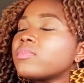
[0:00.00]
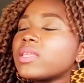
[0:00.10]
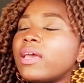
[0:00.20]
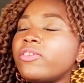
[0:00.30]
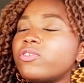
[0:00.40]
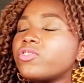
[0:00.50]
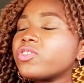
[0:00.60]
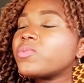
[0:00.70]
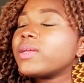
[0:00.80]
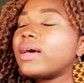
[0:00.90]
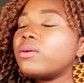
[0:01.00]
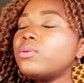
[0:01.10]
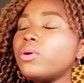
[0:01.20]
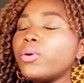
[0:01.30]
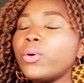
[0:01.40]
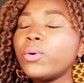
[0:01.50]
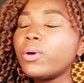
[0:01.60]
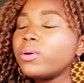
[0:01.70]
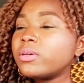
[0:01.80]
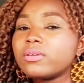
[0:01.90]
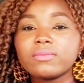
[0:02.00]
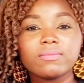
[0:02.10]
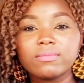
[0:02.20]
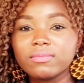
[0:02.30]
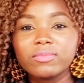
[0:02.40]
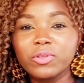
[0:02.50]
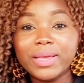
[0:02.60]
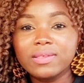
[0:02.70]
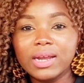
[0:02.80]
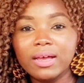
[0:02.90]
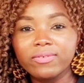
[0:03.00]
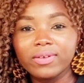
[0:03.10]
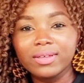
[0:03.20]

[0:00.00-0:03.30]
and you will just be like, ooh, the best life.